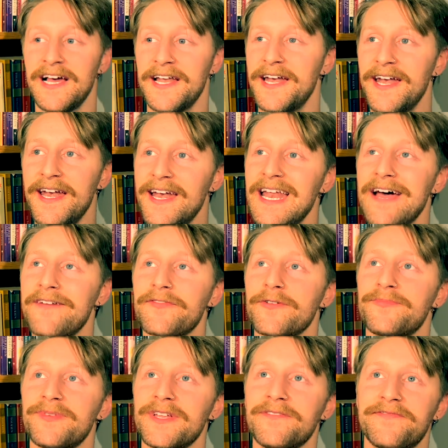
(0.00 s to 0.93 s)

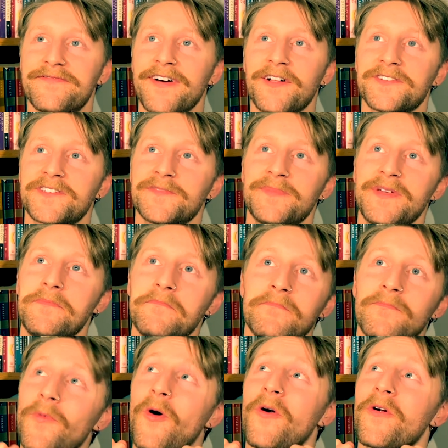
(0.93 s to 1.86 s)
never been felt to be
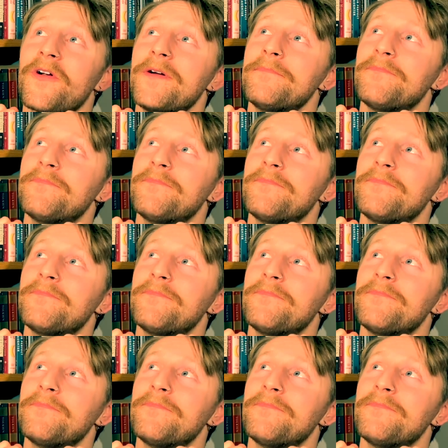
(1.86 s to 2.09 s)
more